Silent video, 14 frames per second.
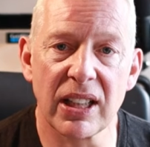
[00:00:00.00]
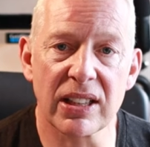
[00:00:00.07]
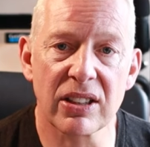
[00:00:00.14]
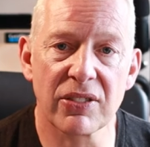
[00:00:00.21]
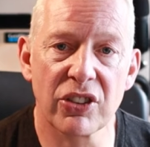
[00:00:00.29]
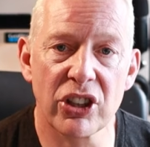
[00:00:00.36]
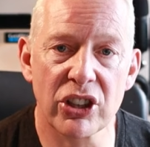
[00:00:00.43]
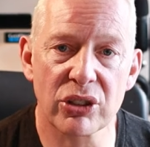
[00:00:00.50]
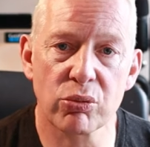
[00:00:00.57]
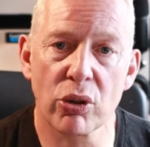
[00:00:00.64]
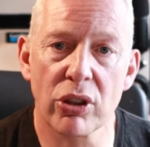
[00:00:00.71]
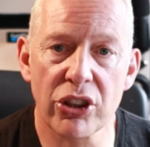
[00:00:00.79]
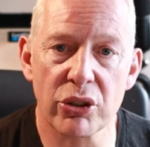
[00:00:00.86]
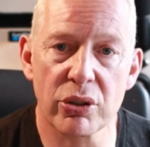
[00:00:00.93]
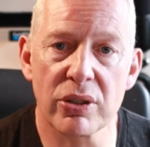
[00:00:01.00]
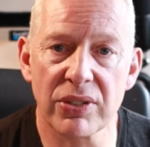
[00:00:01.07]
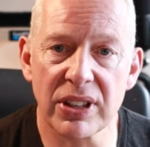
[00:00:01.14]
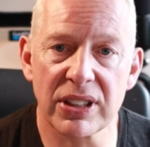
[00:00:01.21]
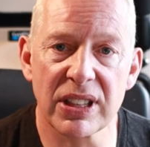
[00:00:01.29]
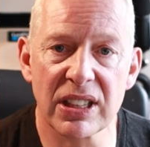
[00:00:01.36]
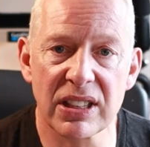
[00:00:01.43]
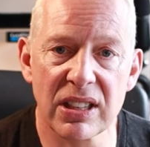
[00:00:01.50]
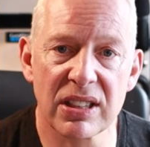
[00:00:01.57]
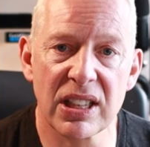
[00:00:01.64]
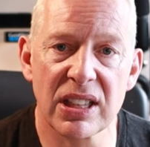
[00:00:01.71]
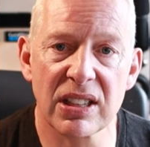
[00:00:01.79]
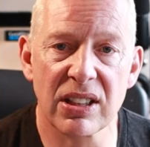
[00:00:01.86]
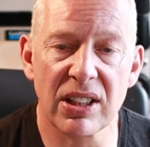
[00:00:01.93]
it's the first run through of the
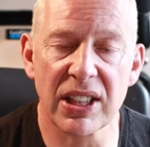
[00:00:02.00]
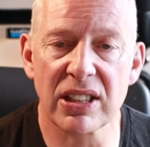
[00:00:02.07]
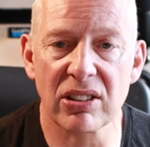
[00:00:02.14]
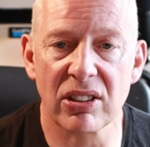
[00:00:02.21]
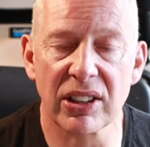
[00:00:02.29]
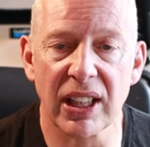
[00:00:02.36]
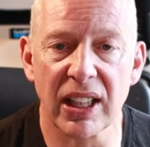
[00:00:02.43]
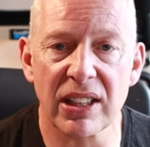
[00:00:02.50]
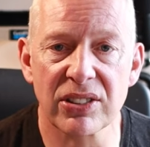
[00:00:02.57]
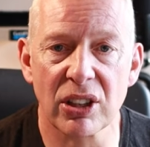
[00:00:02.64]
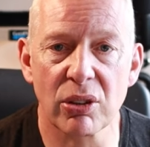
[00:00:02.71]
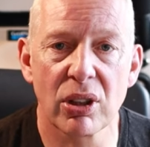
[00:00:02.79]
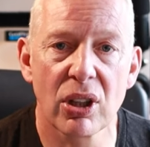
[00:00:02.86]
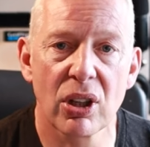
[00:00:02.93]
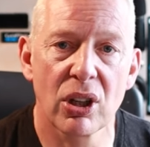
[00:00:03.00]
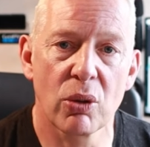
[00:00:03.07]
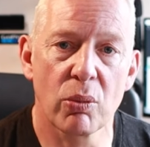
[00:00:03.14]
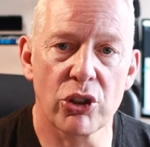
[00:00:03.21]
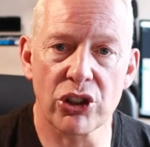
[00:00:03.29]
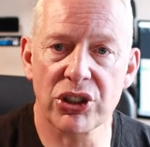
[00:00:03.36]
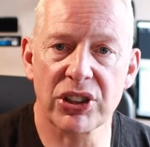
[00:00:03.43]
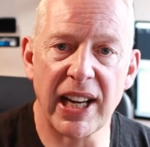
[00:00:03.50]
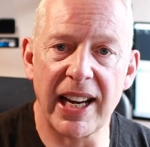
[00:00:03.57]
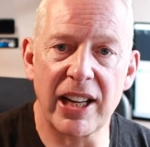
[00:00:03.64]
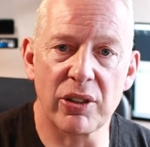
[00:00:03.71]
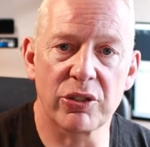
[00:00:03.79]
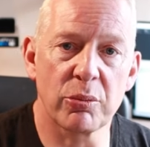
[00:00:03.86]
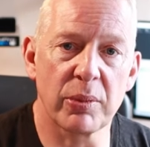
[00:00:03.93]
distances and things like that. So we're just
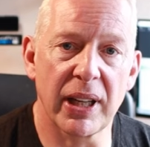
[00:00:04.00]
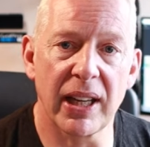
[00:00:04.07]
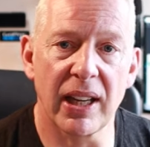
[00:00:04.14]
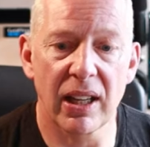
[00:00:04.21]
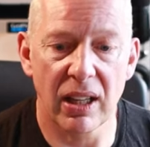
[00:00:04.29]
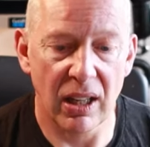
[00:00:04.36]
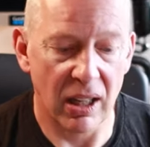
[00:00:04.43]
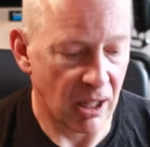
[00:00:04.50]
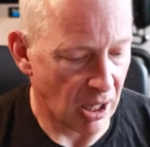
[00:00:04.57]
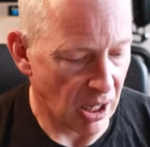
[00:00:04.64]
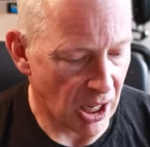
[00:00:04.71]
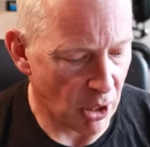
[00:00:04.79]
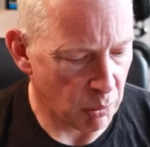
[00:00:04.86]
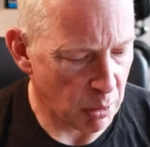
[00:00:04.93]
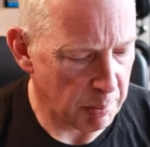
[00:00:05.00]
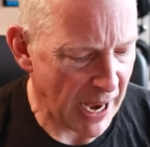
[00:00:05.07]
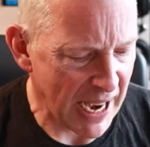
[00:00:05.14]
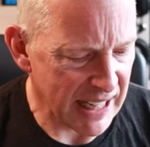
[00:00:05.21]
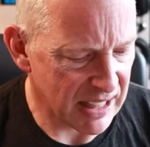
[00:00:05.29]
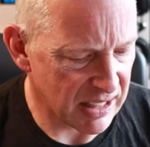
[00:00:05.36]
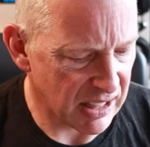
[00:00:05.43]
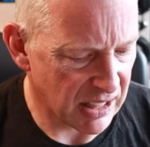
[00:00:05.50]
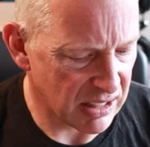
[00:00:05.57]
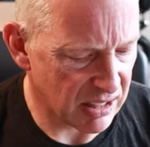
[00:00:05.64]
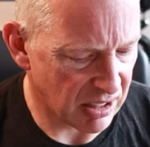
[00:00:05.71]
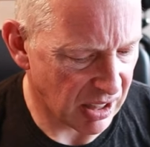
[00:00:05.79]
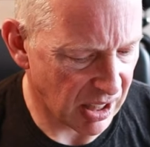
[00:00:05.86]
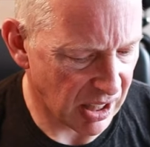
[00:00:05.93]
scaling up from there. Uh, we paced
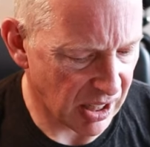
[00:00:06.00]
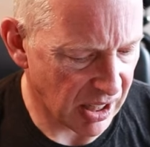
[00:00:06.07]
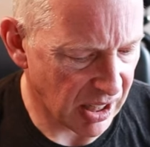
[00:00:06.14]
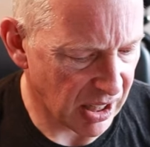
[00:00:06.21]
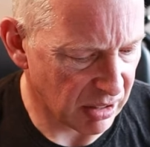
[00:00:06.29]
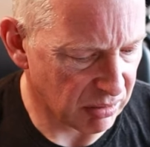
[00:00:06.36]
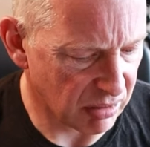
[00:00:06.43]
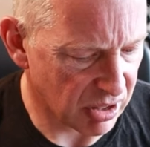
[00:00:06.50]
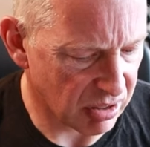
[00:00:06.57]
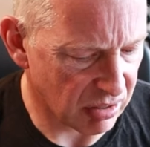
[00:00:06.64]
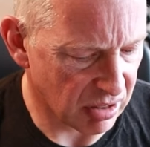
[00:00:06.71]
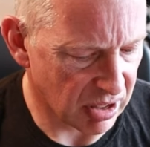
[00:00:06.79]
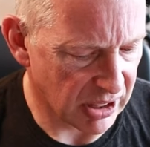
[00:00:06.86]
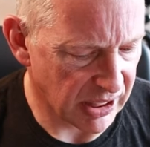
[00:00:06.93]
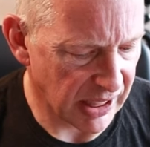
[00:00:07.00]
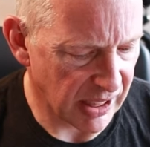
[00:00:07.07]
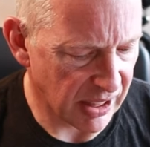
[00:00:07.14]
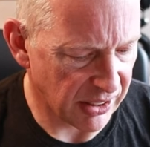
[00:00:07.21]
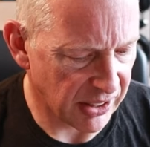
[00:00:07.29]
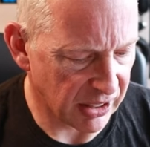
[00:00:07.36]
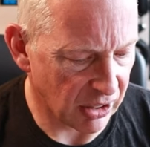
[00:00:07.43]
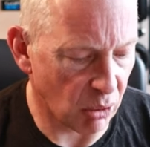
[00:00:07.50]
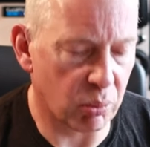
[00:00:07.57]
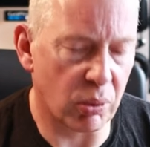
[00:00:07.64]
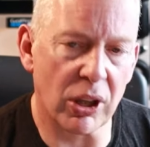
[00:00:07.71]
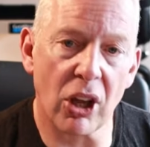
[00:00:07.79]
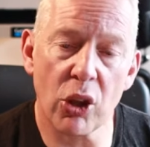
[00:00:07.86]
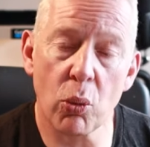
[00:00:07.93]
it and yeah, I think
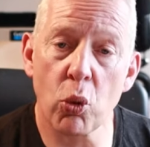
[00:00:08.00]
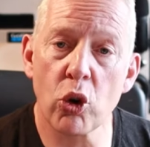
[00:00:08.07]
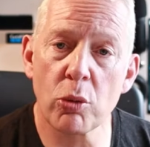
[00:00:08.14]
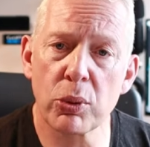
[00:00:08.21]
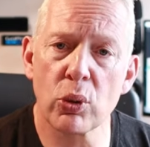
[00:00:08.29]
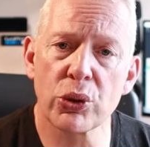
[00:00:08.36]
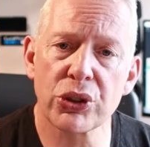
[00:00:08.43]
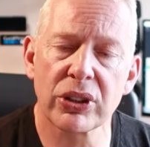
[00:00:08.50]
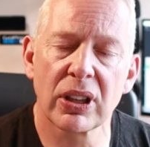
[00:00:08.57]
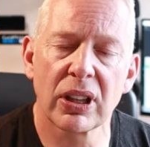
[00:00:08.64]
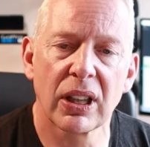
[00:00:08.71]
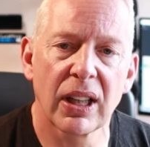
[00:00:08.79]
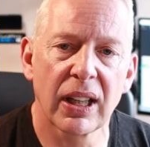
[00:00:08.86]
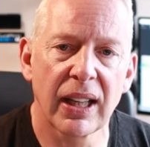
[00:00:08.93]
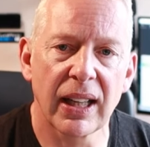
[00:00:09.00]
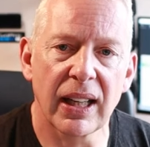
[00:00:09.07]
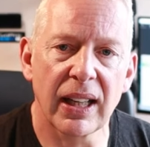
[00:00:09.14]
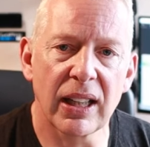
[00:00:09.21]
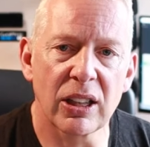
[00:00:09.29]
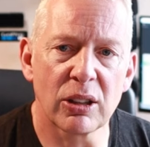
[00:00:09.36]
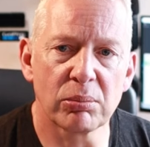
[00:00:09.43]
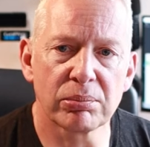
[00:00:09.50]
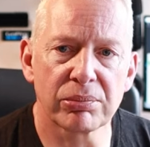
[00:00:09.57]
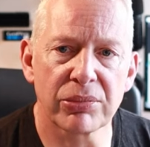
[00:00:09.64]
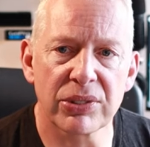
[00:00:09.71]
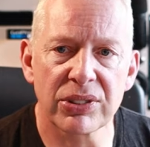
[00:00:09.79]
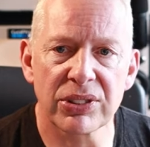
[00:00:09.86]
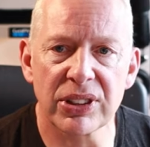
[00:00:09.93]
oh, on the wall balls.
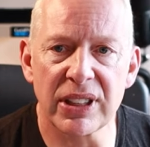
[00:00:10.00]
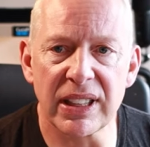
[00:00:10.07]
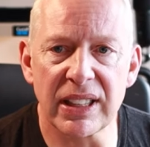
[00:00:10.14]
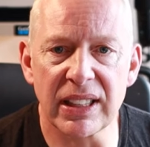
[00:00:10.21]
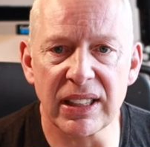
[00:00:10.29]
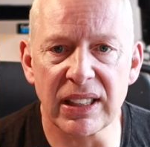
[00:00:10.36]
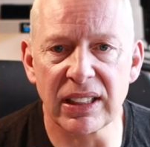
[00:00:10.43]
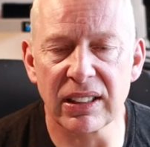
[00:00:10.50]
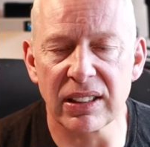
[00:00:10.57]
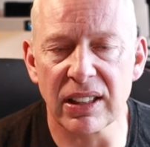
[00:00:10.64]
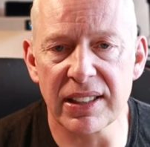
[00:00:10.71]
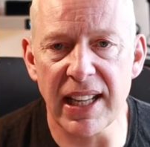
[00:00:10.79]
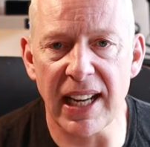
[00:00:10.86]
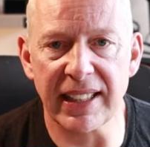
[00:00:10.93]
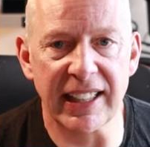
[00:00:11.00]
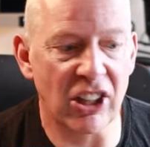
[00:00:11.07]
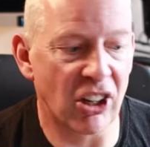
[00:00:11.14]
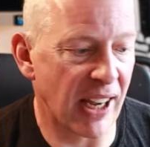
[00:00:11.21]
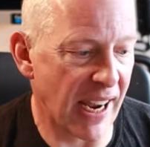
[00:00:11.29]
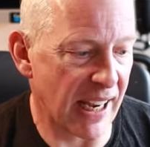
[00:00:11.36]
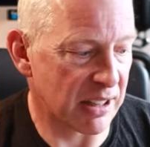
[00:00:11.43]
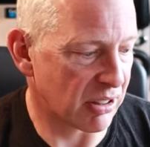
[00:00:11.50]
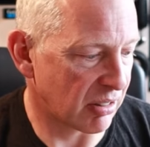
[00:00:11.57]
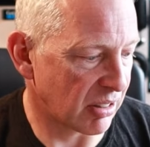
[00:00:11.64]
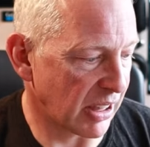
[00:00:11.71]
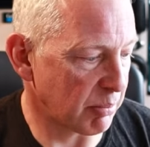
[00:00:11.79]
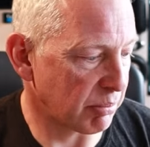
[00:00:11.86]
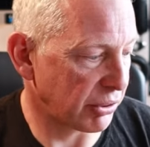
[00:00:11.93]
Um, the the technique I had
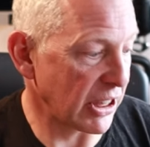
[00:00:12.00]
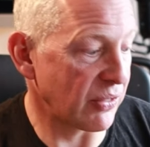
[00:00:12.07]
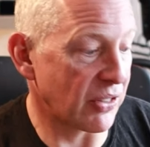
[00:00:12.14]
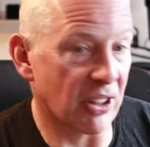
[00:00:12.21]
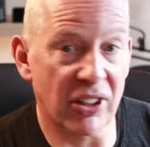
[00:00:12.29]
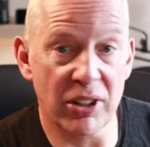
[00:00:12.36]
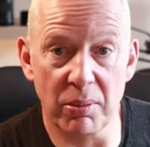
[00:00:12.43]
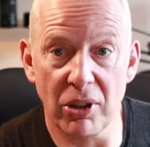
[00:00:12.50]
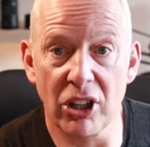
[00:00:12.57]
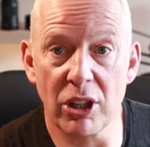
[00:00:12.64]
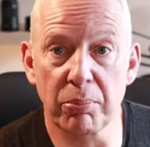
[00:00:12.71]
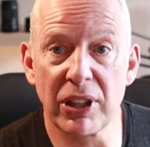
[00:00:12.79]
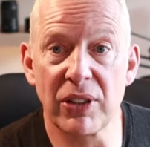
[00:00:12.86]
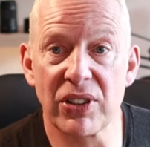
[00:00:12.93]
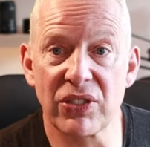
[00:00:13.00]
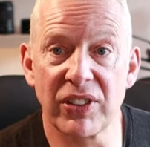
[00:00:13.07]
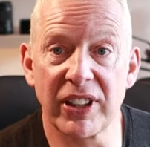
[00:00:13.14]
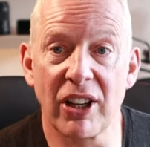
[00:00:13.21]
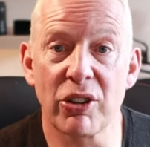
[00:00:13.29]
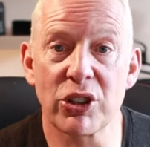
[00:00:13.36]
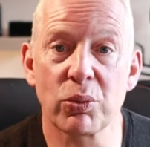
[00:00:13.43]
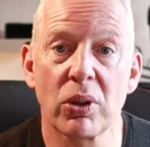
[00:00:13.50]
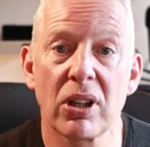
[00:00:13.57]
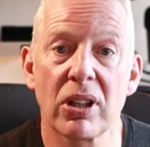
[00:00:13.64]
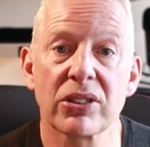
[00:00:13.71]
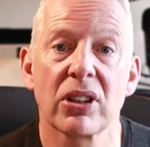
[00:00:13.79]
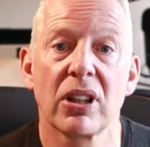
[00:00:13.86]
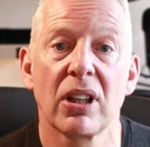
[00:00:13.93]
in previous on the previous videos
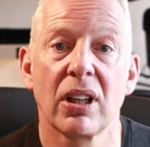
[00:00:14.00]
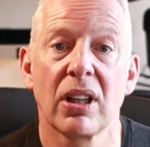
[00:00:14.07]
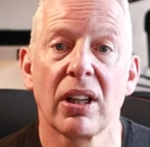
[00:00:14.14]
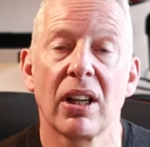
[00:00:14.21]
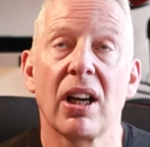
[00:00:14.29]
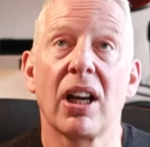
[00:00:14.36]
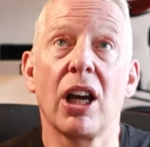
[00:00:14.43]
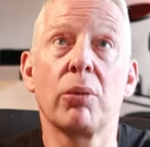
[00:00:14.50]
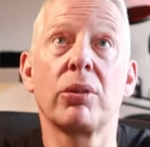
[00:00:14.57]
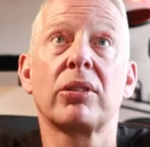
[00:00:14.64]
was I